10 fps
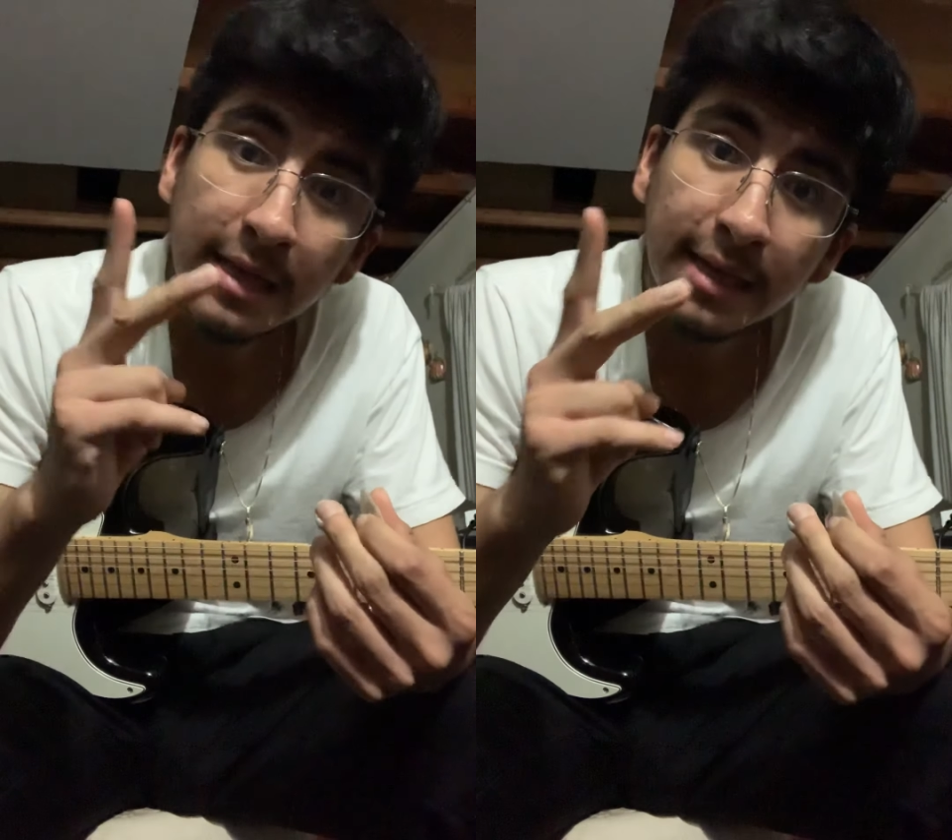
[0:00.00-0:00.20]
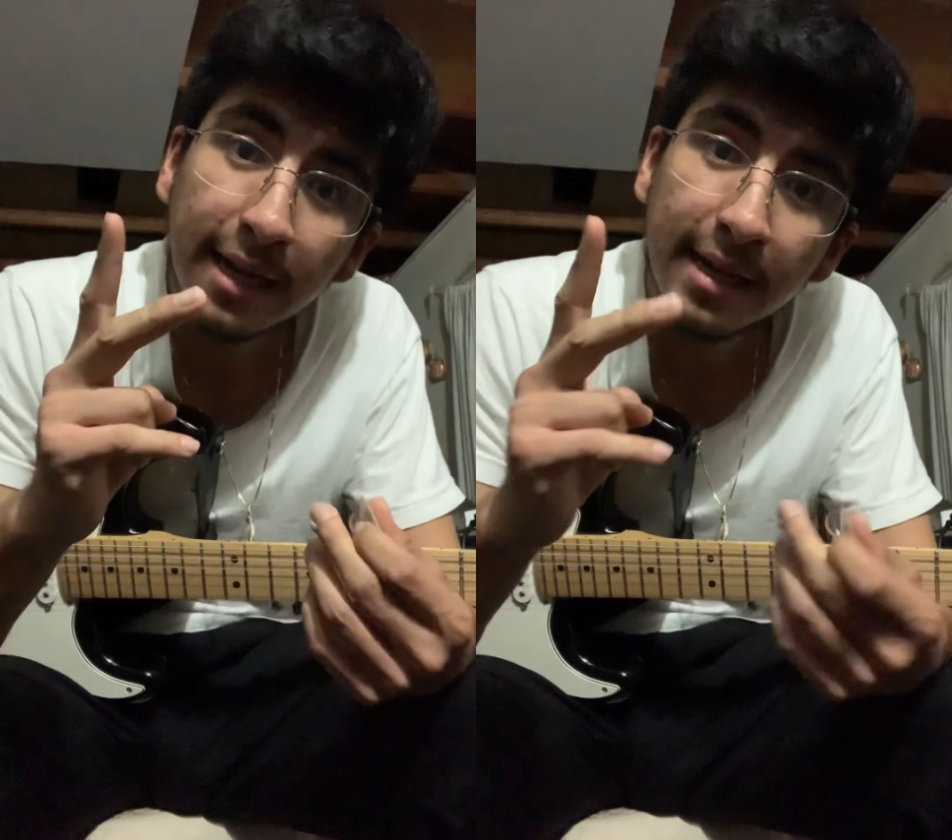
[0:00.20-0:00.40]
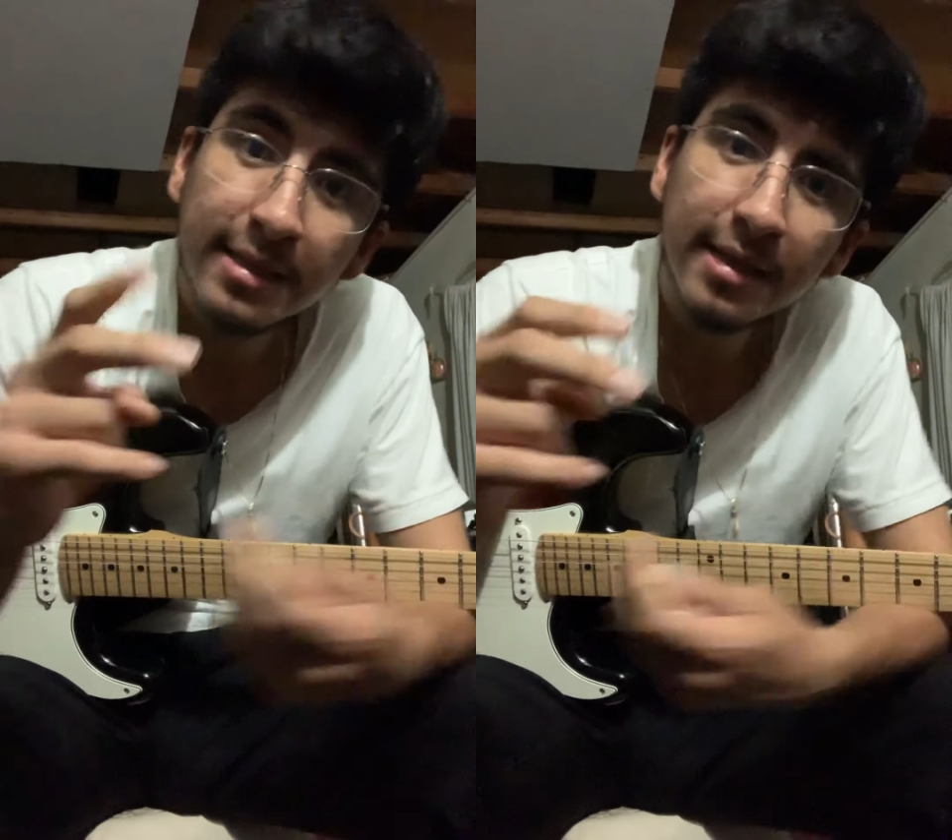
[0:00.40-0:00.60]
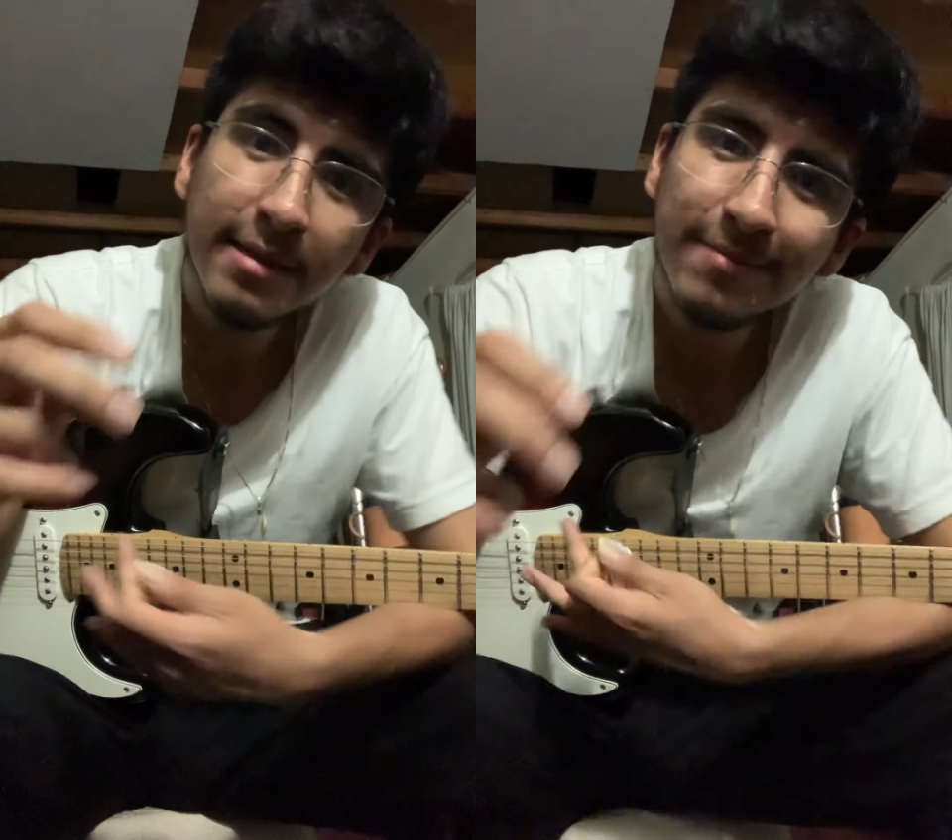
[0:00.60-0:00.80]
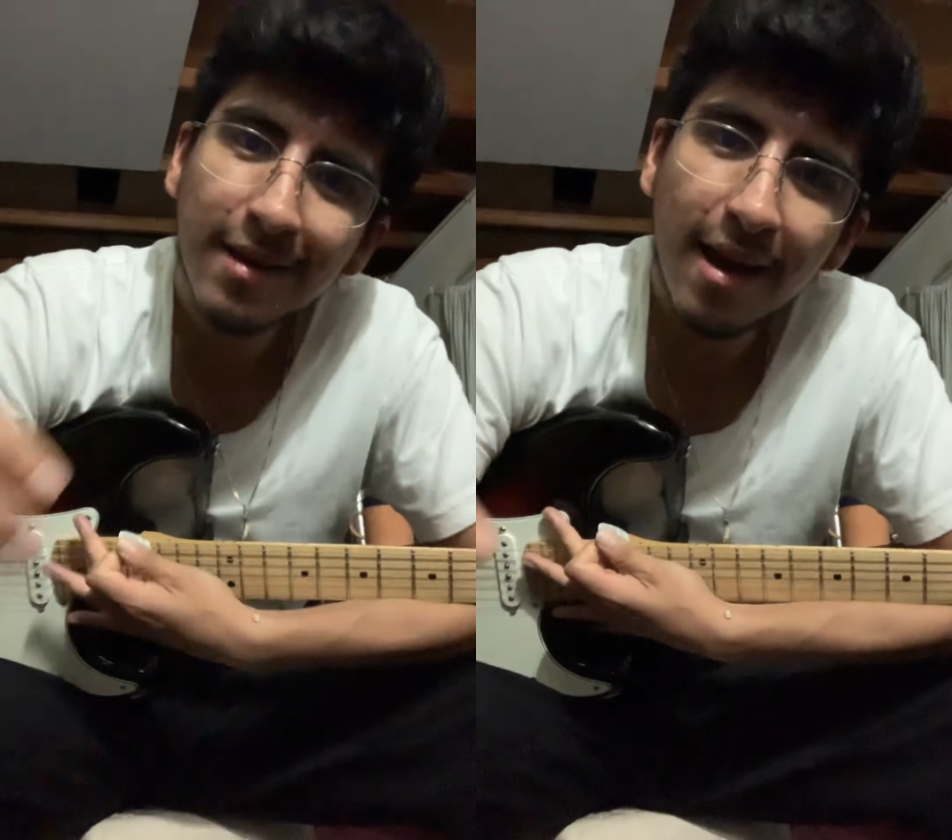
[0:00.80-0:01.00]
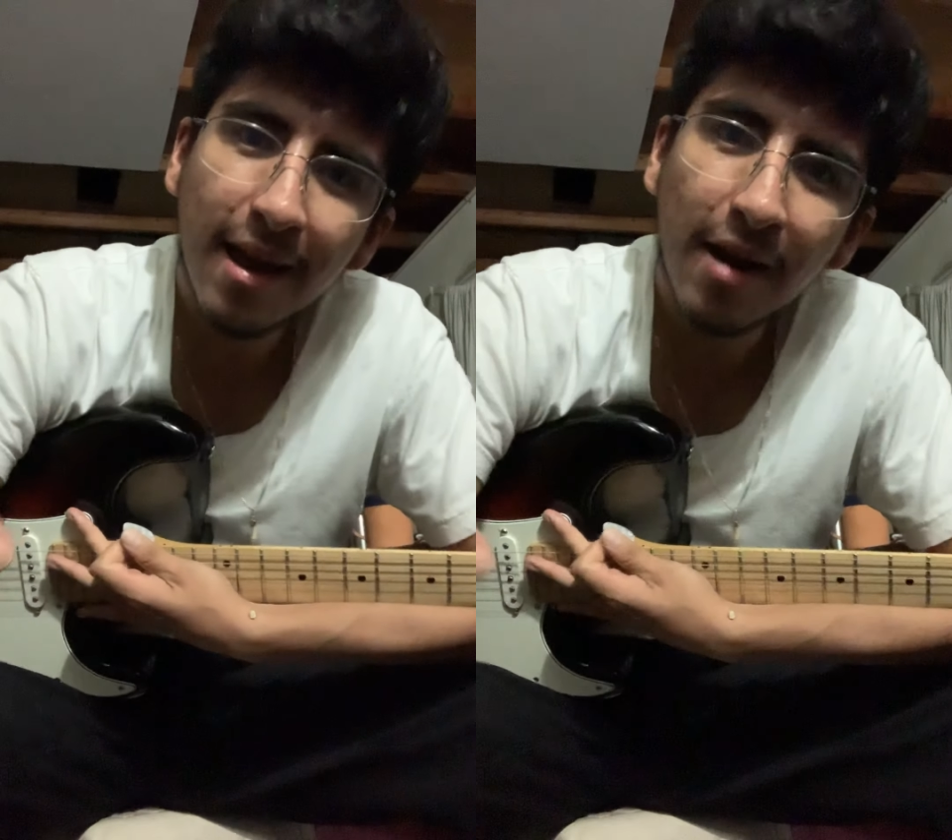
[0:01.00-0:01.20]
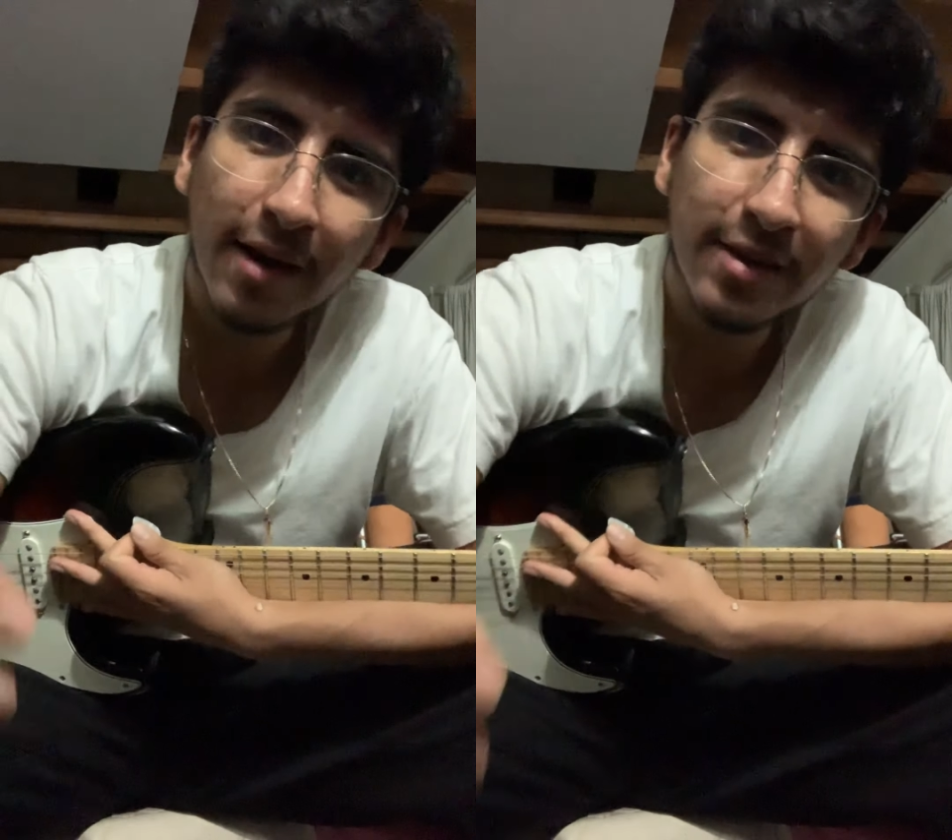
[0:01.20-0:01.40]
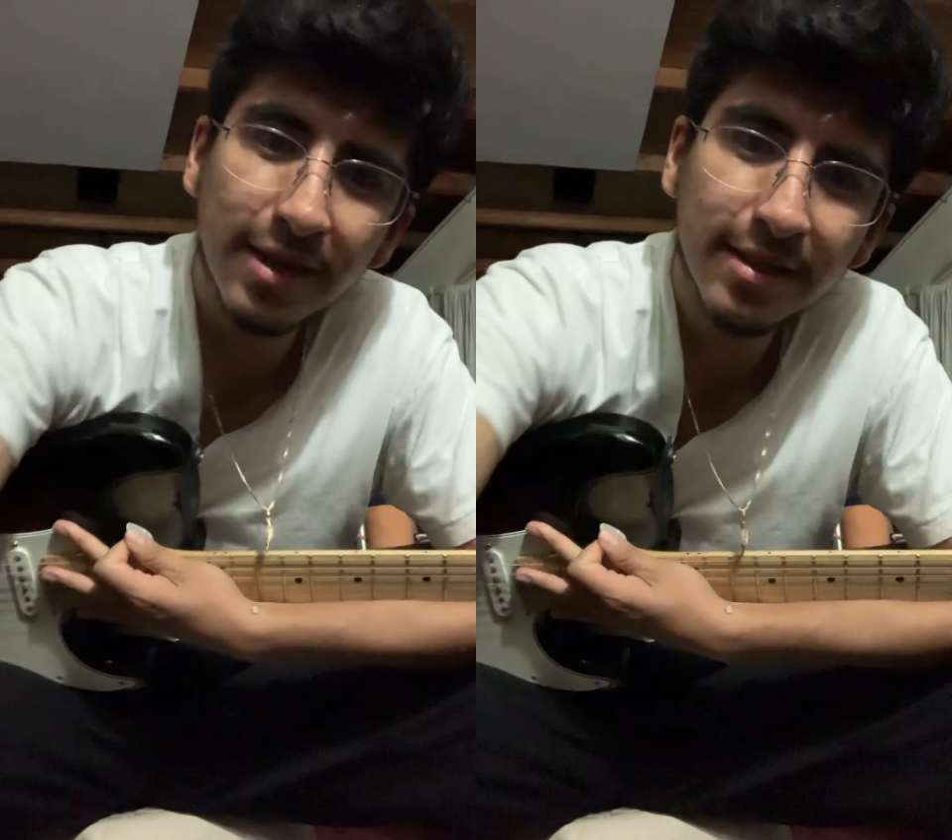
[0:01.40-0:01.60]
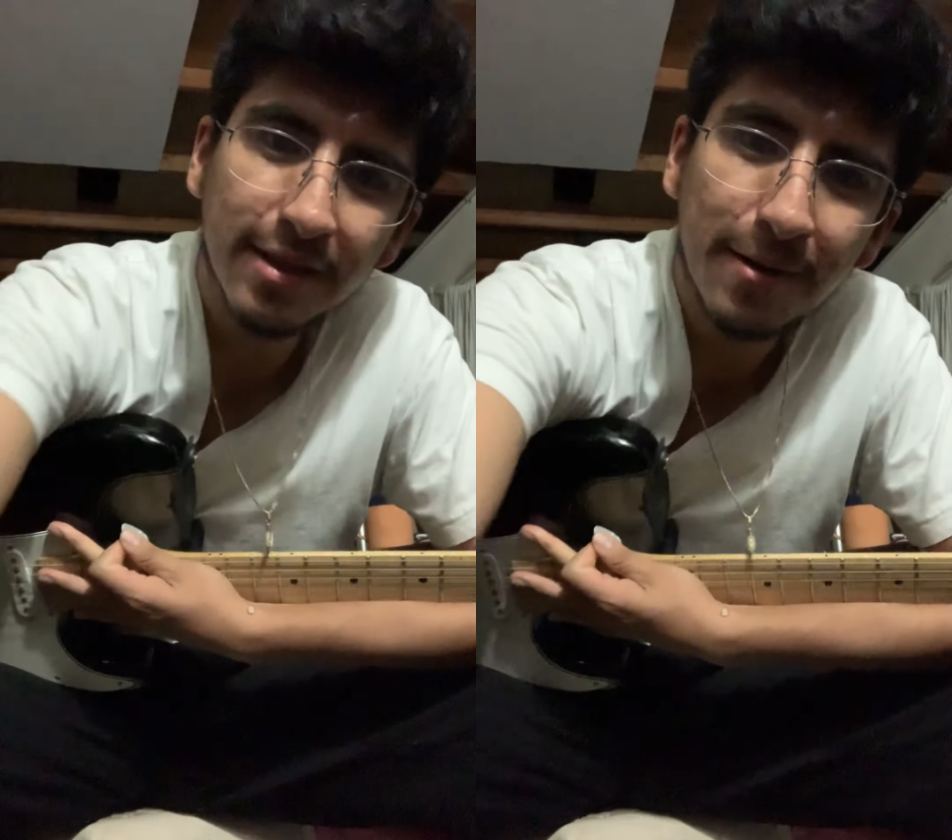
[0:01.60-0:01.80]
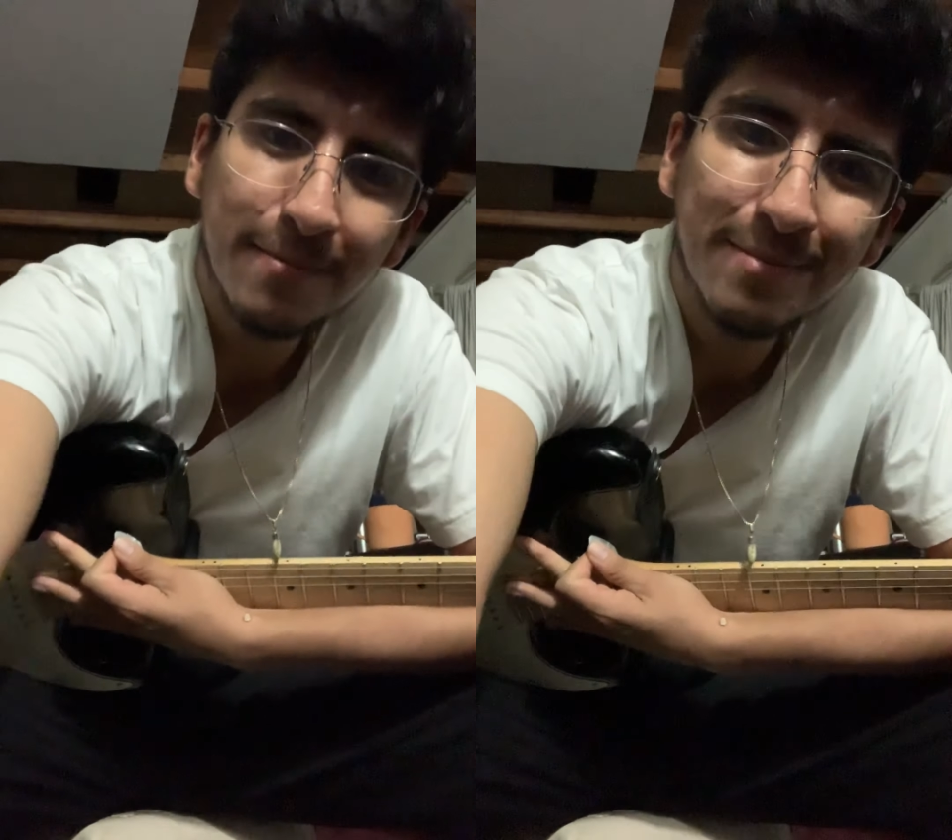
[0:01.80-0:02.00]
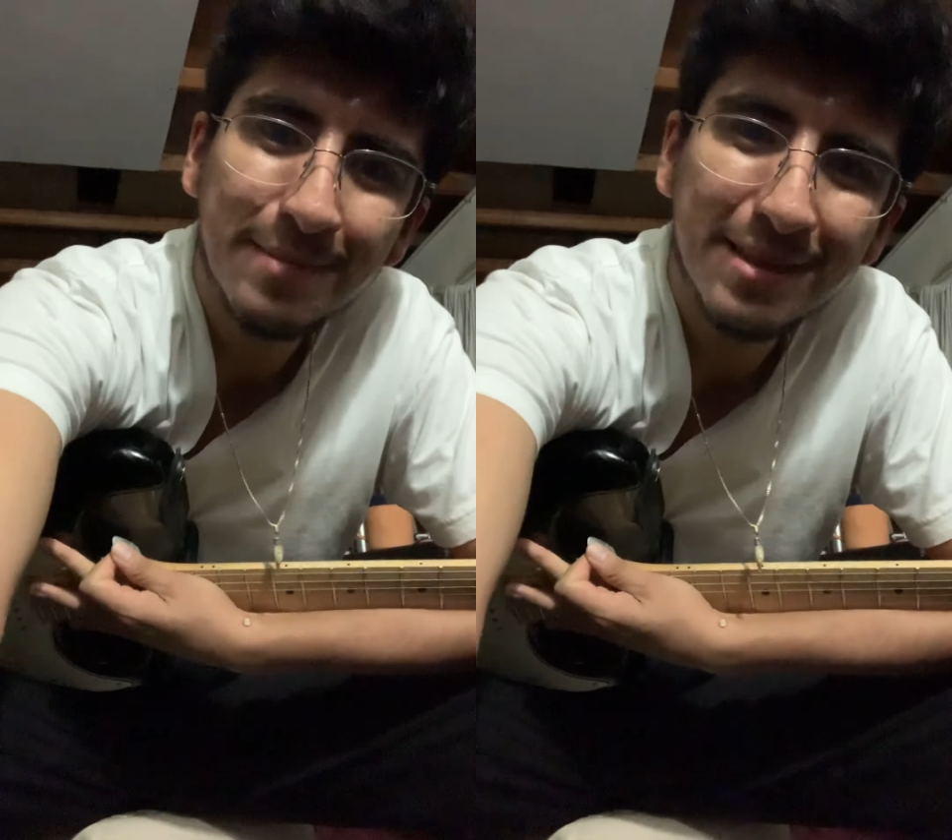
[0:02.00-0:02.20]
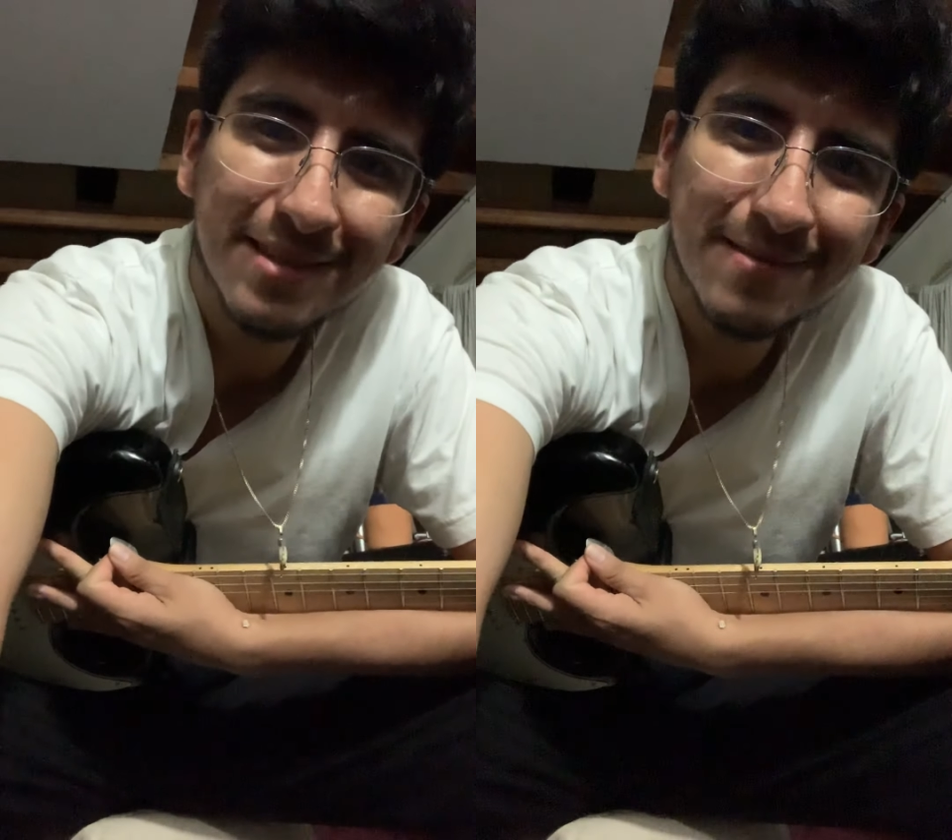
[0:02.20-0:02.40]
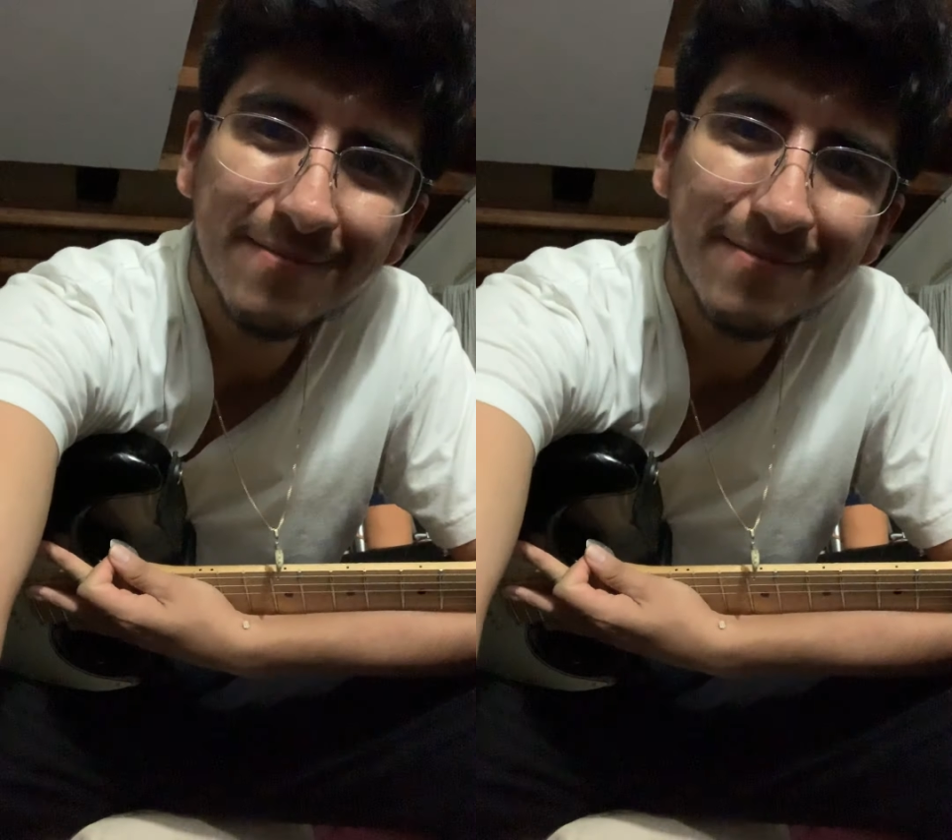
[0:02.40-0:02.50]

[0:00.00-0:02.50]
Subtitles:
Take it easy, and I'll catch you guys later. Peace.